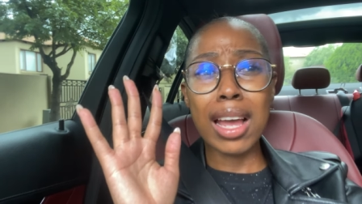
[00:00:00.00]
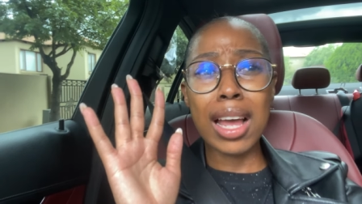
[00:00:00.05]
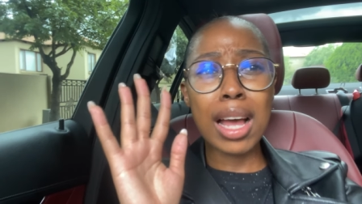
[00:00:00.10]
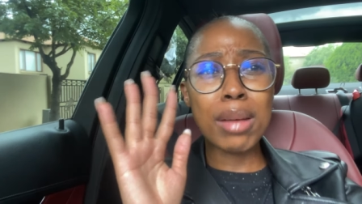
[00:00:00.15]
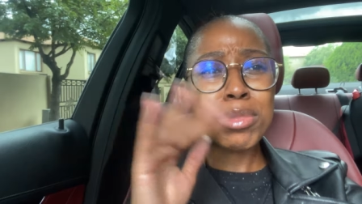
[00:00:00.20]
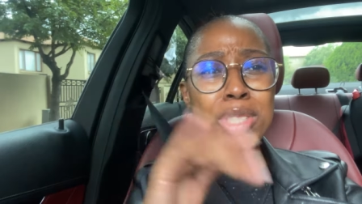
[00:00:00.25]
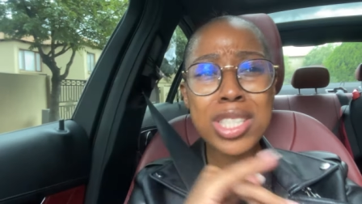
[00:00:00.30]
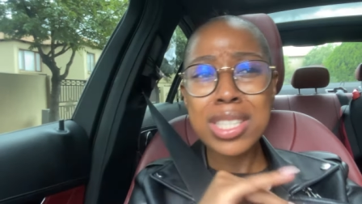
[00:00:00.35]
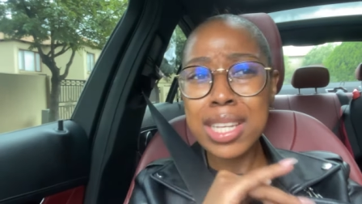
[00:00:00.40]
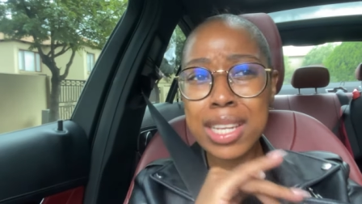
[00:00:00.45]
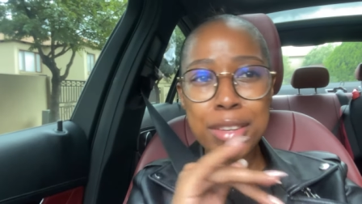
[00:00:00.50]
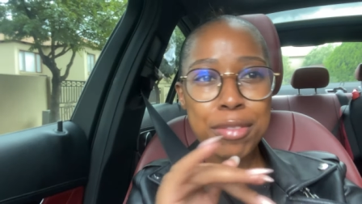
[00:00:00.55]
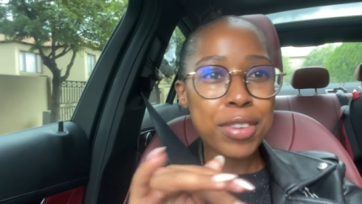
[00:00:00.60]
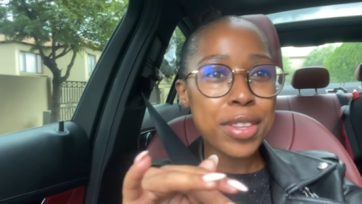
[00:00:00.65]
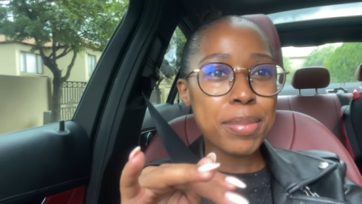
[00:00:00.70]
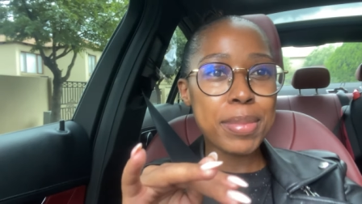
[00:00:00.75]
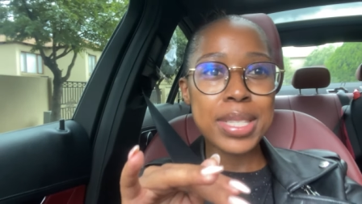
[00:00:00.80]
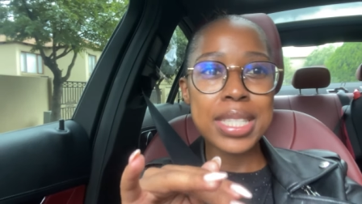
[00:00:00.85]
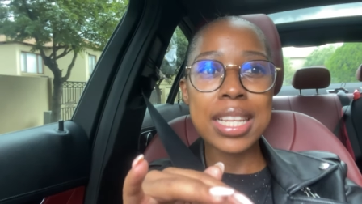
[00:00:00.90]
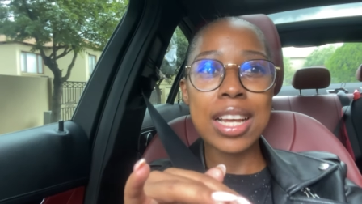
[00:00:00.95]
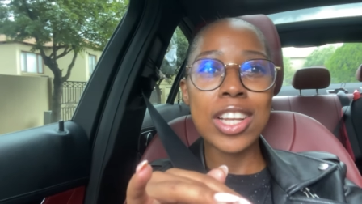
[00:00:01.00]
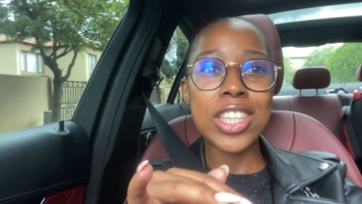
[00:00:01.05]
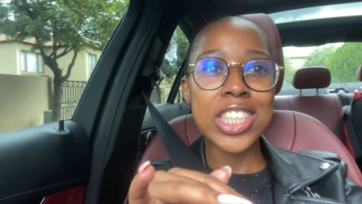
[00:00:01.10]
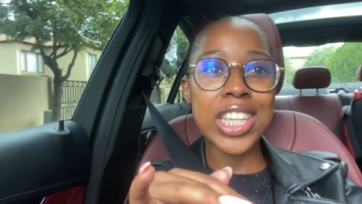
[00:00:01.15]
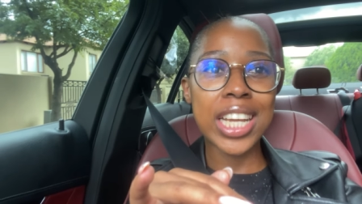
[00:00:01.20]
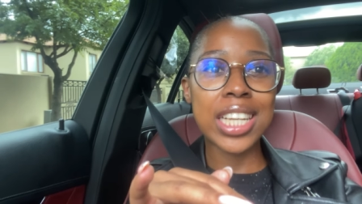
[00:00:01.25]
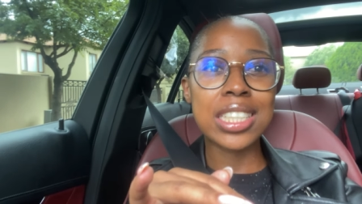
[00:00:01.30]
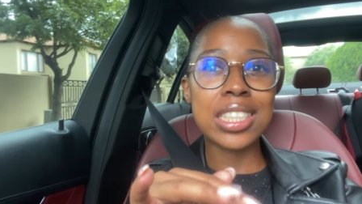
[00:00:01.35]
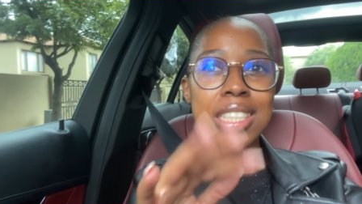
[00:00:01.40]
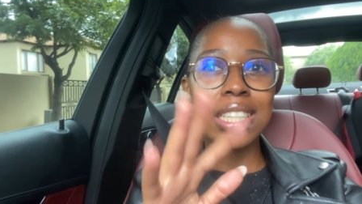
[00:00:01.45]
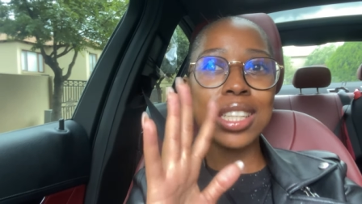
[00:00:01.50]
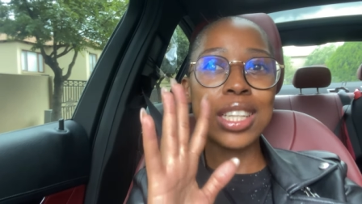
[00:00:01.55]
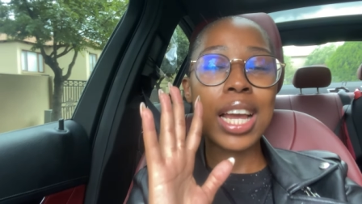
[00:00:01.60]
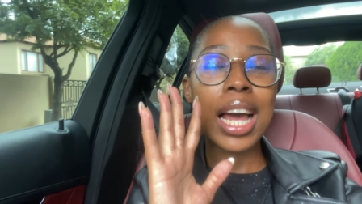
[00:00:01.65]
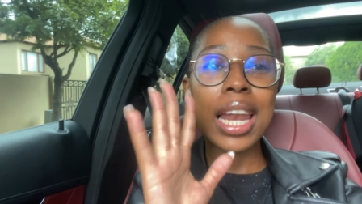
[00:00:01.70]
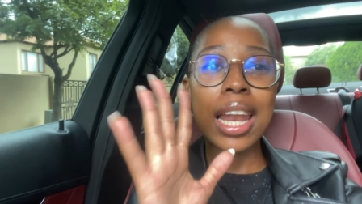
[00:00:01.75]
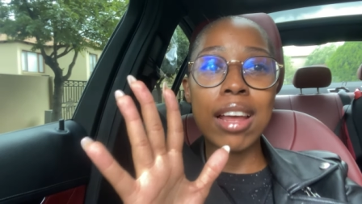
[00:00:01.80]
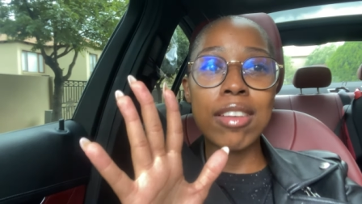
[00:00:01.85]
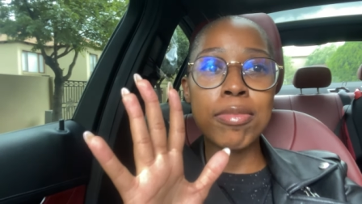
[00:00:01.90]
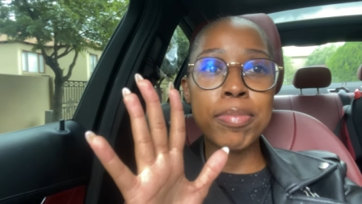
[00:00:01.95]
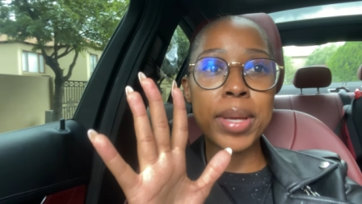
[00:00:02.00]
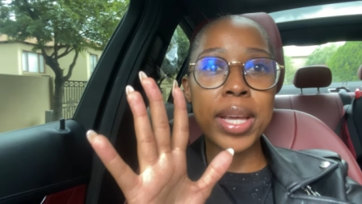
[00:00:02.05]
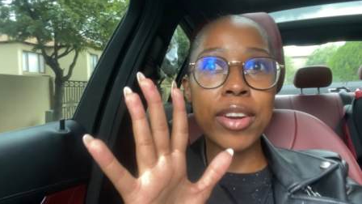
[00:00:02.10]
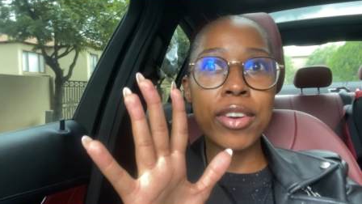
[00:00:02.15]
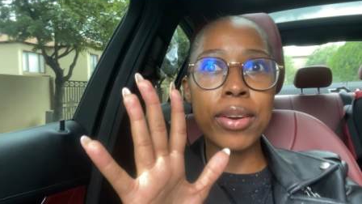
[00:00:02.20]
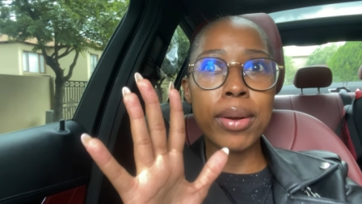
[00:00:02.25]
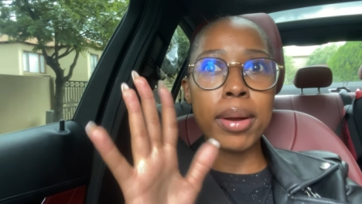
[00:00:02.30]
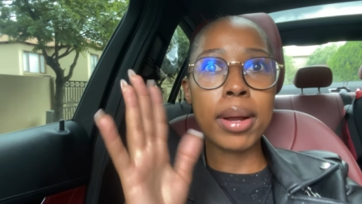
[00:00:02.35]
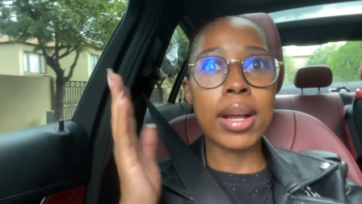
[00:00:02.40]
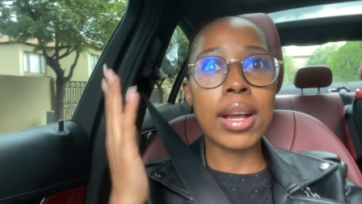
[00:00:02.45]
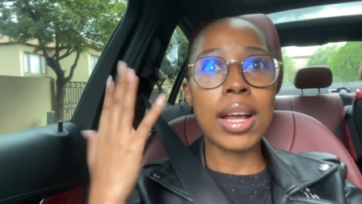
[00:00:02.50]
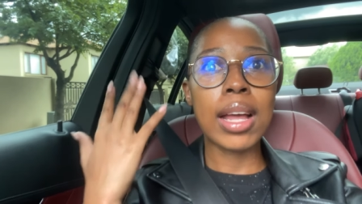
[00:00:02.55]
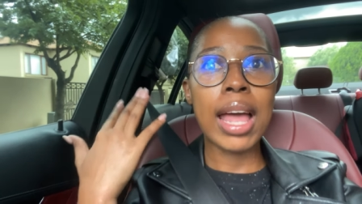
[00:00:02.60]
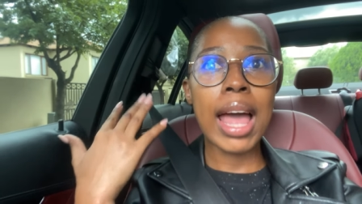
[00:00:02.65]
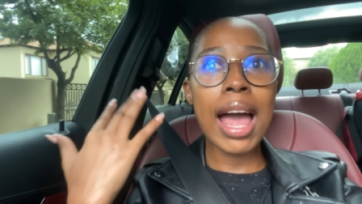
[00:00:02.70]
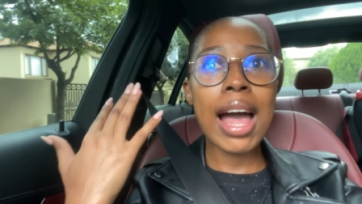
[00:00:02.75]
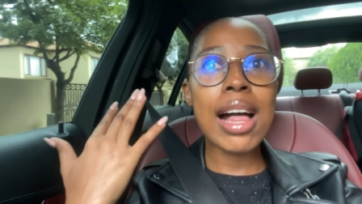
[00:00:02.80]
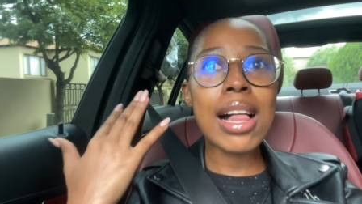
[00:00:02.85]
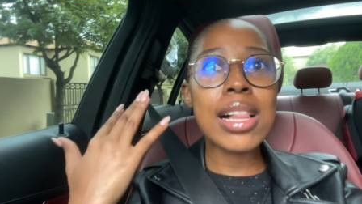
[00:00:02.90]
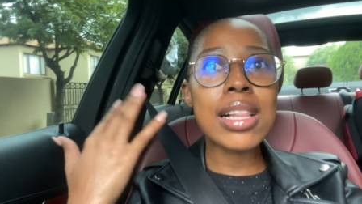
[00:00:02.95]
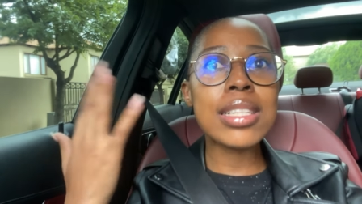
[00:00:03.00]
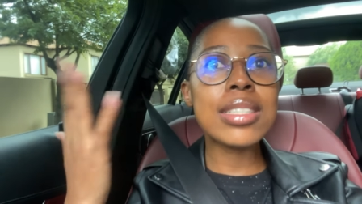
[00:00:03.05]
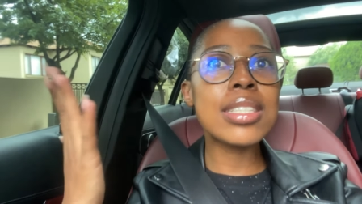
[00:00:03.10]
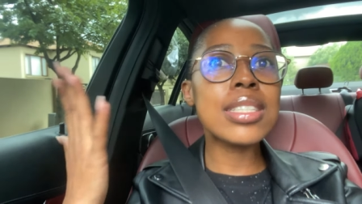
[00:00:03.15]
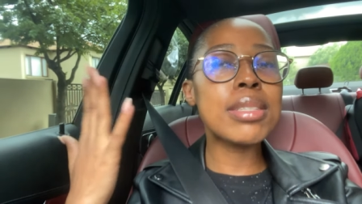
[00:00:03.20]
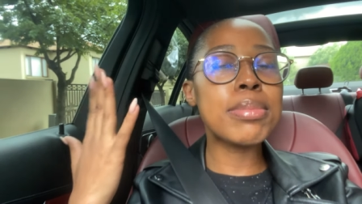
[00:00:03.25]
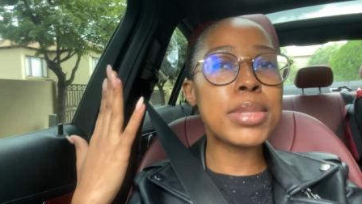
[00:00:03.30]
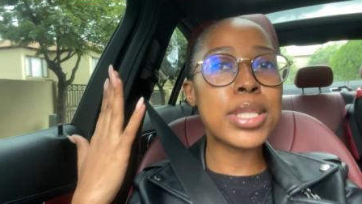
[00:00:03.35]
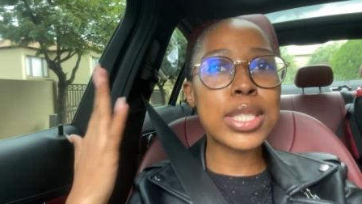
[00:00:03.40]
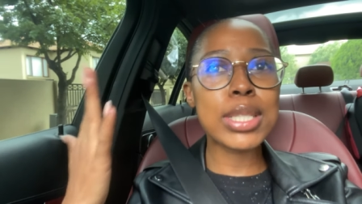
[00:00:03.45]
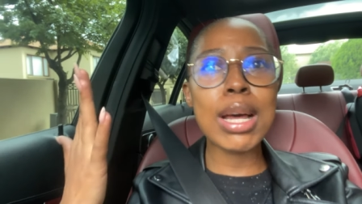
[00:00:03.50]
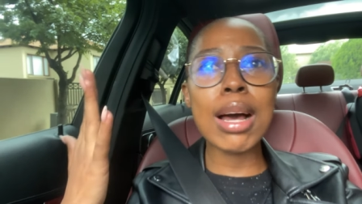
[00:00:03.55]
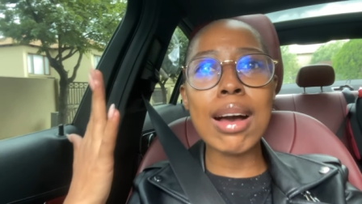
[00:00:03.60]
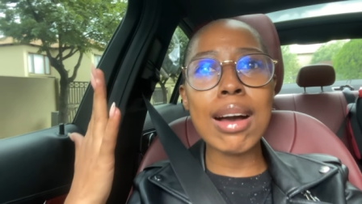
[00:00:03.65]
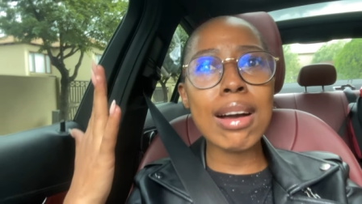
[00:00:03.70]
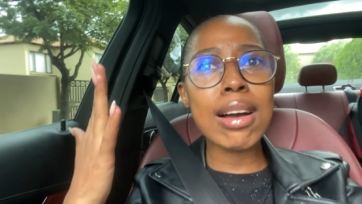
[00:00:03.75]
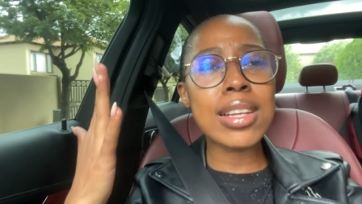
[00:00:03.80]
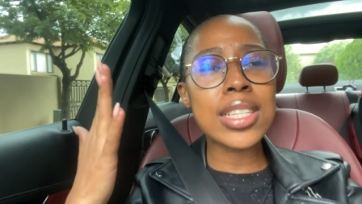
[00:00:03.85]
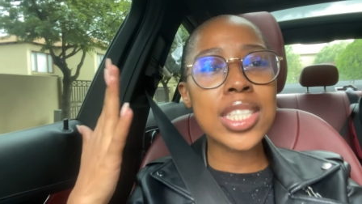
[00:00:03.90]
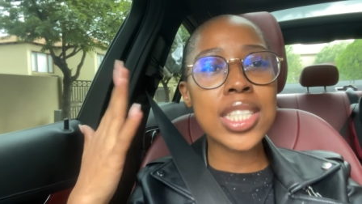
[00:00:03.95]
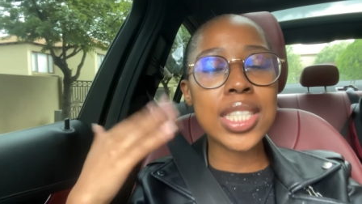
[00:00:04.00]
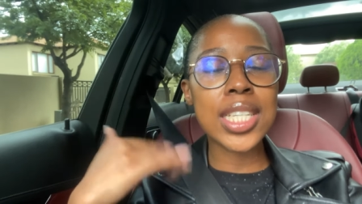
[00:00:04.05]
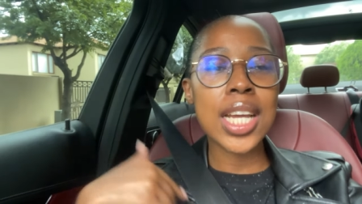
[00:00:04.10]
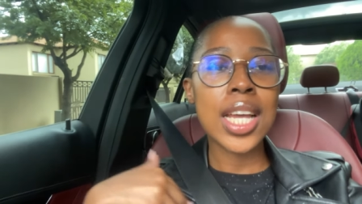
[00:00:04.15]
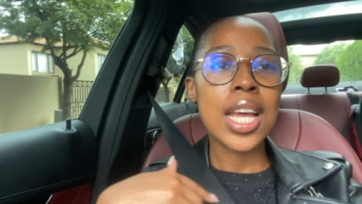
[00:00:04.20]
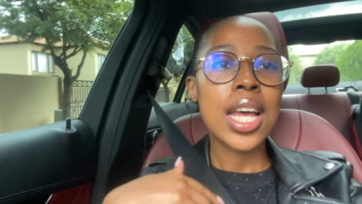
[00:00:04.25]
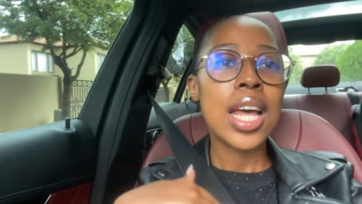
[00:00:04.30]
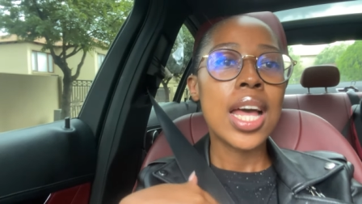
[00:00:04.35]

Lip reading: I'm just keen for the massage, actually. I love being held, massaged.